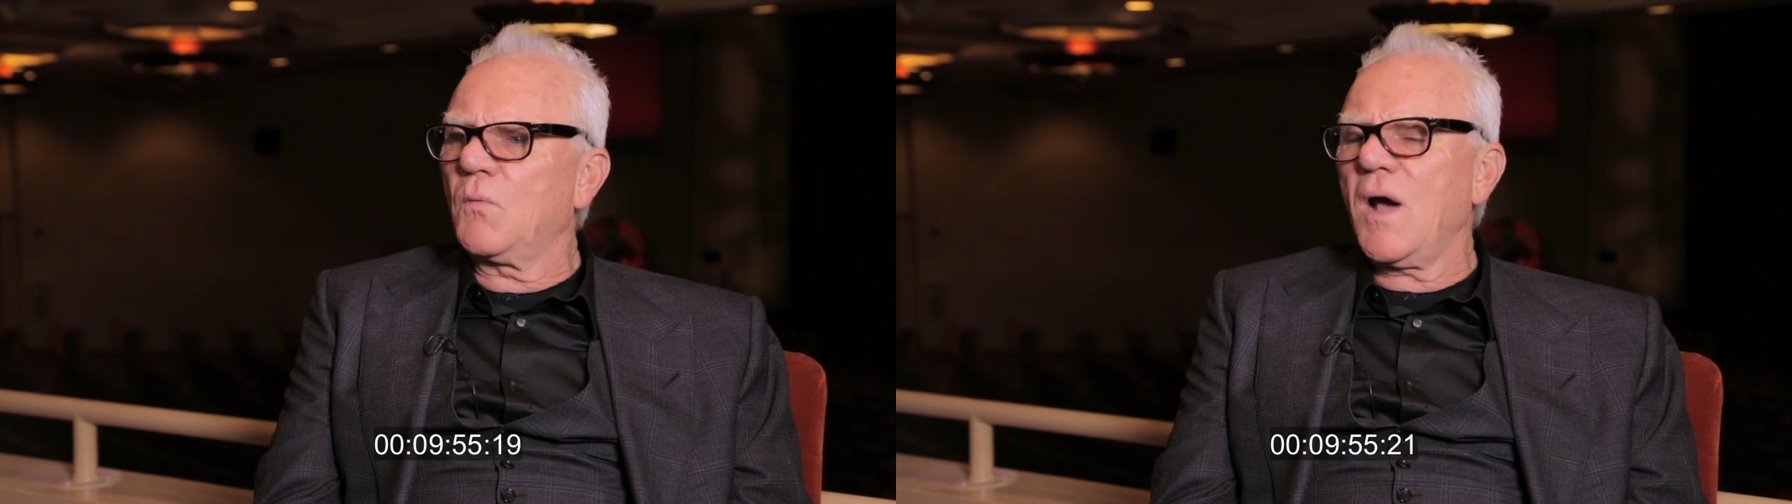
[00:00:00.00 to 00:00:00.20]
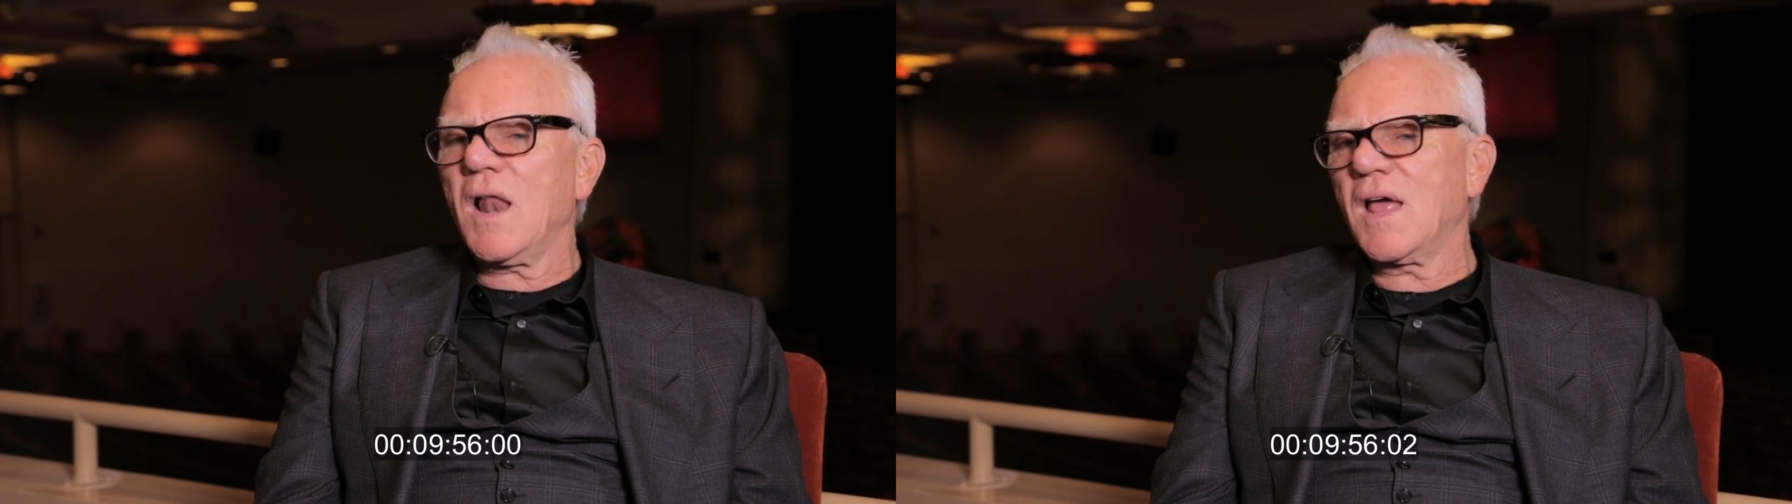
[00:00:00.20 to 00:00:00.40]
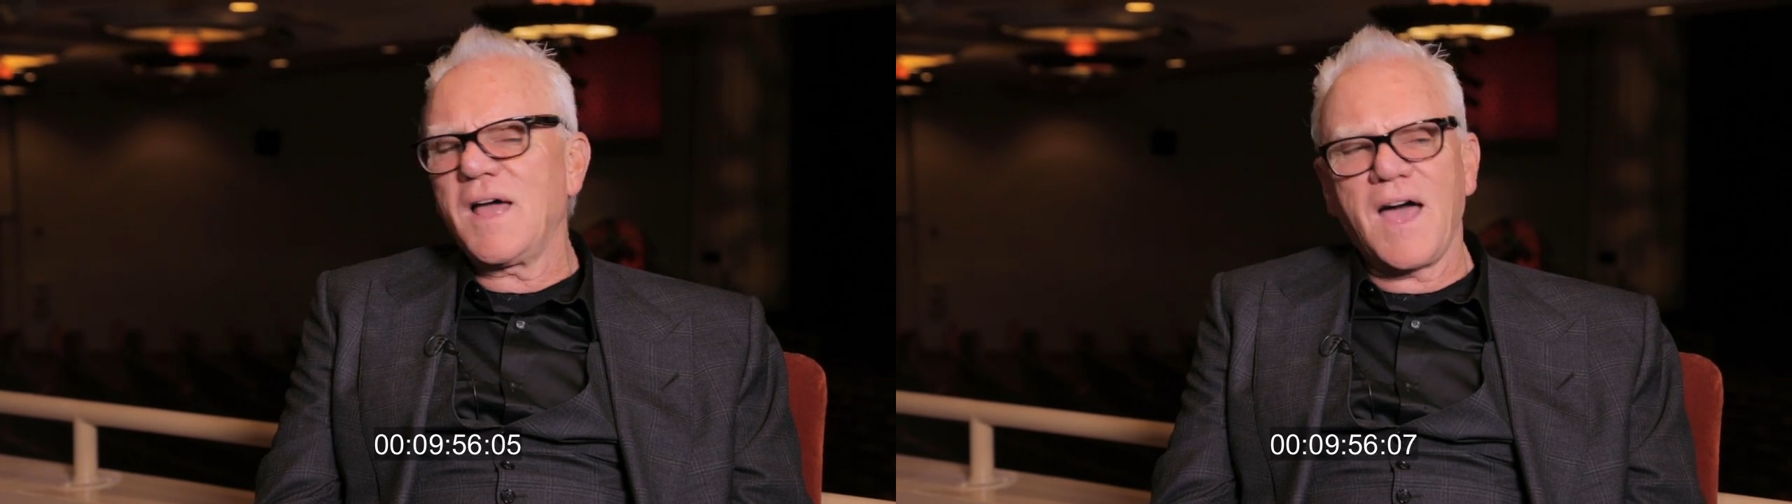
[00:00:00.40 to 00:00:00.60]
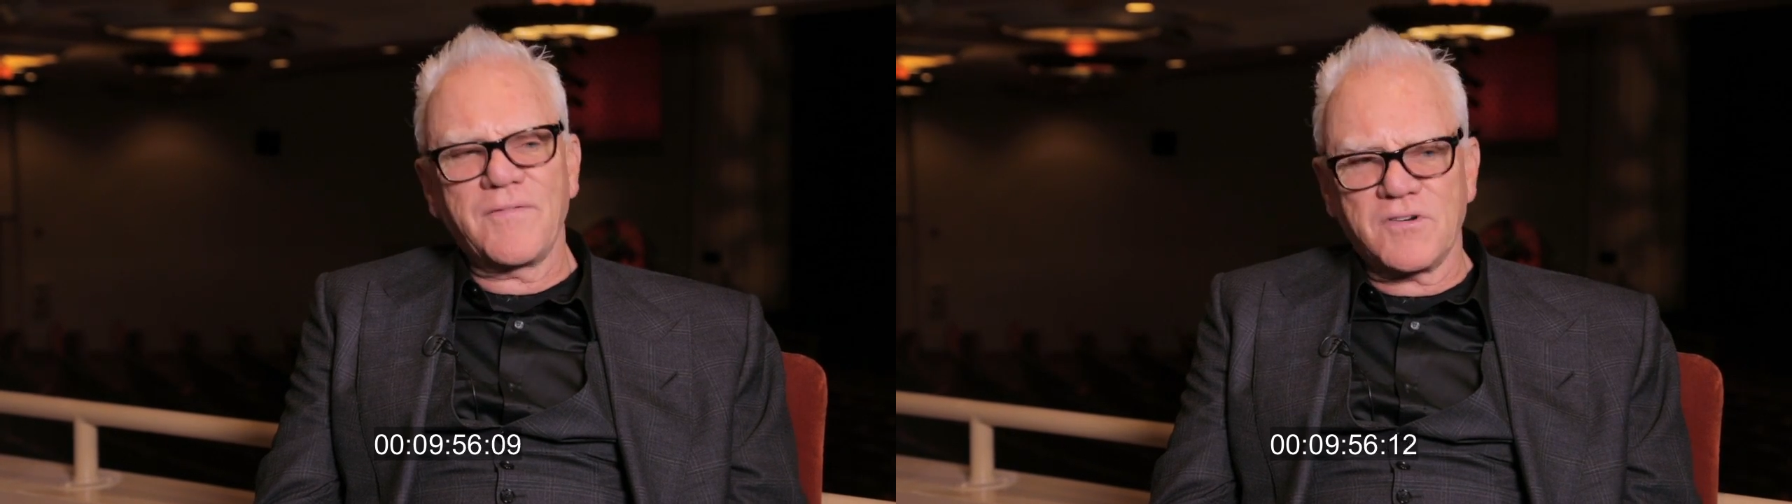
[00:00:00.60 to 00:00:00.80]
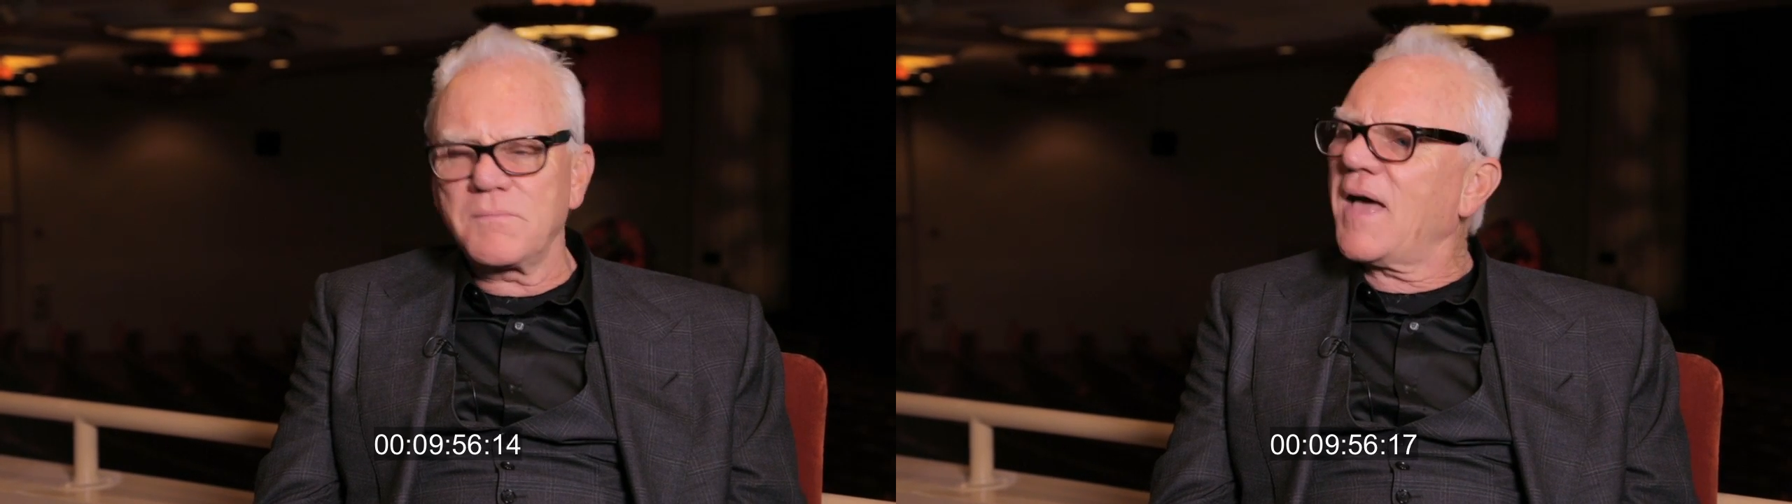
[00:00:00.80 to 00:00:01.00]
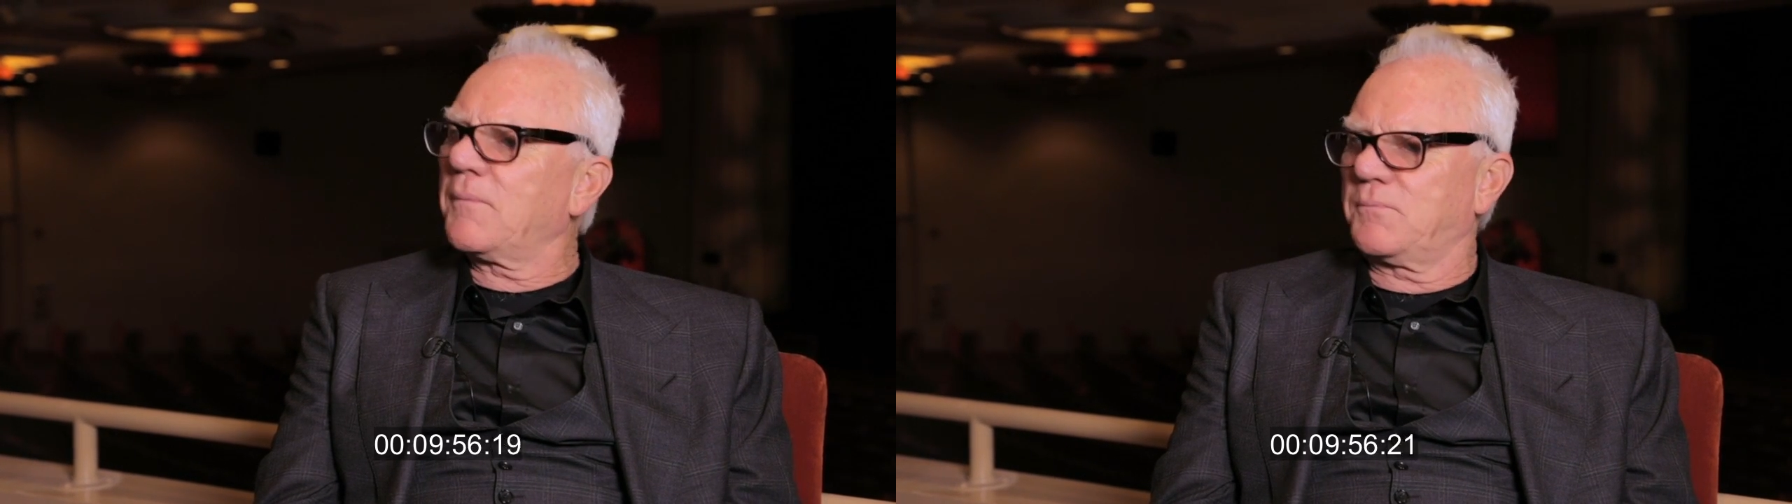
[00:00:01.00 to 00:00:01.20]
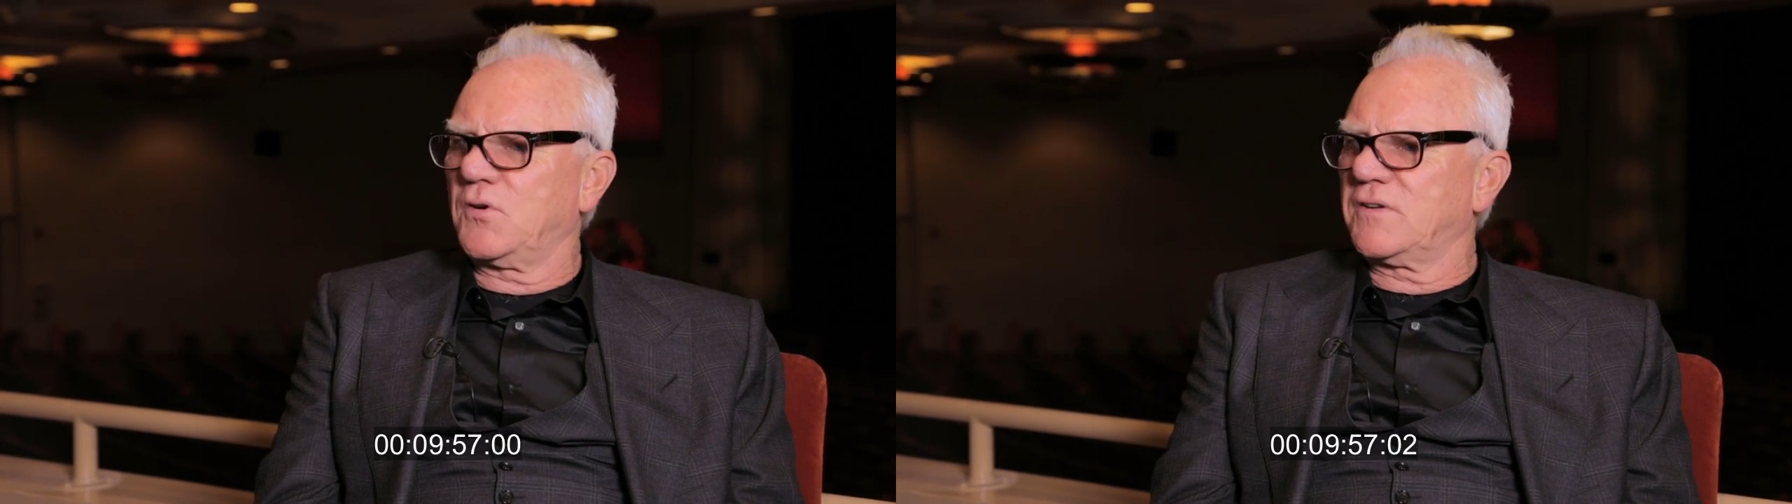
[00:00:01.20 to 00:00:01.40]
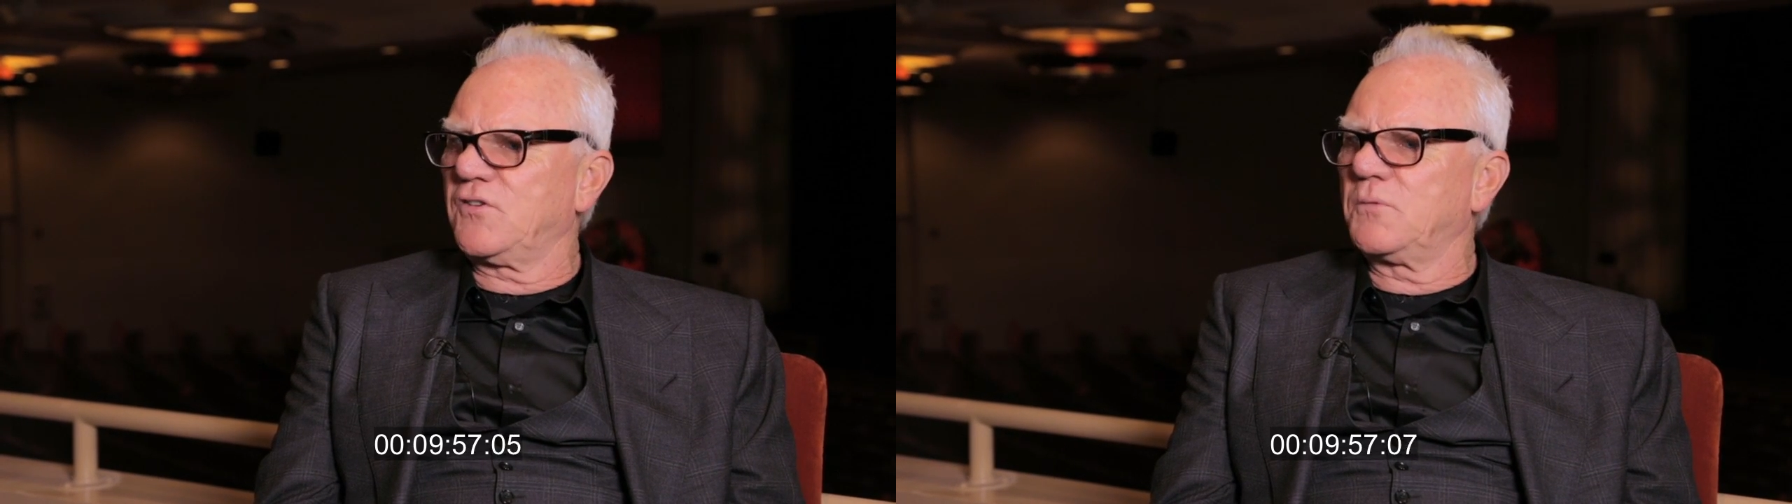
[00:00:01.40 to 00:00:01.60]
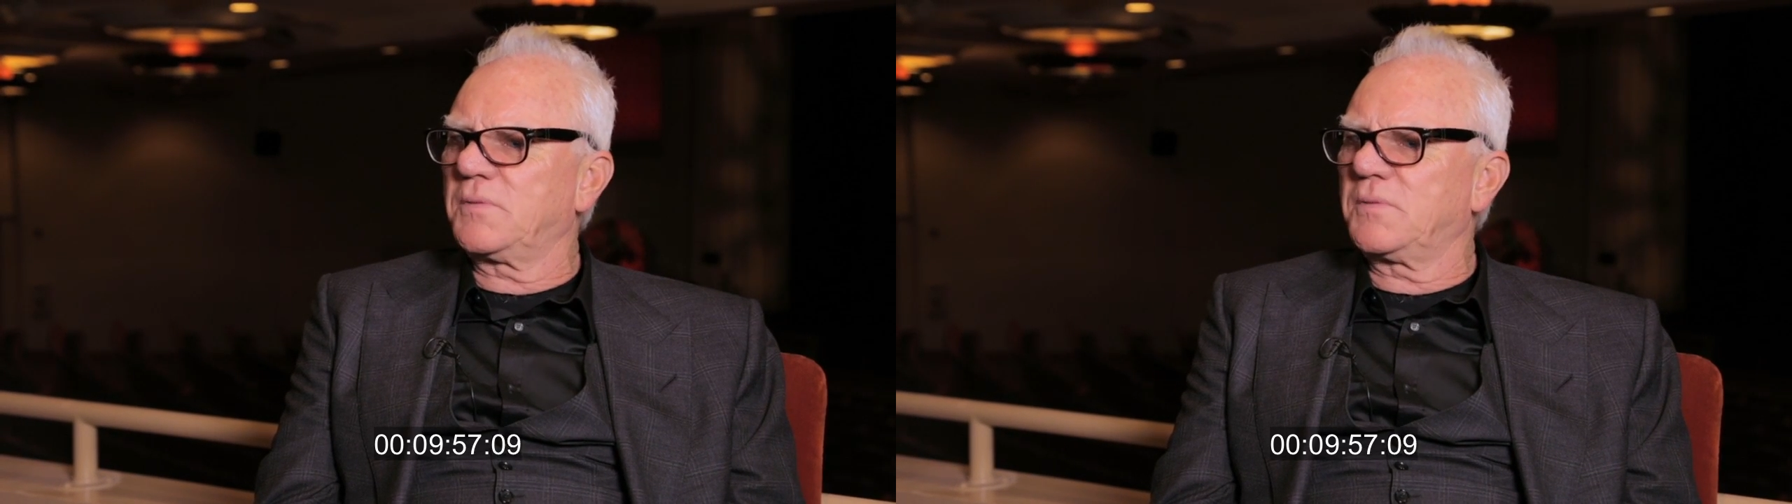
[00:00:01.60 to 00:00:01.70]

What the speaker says: Well, from that point of view.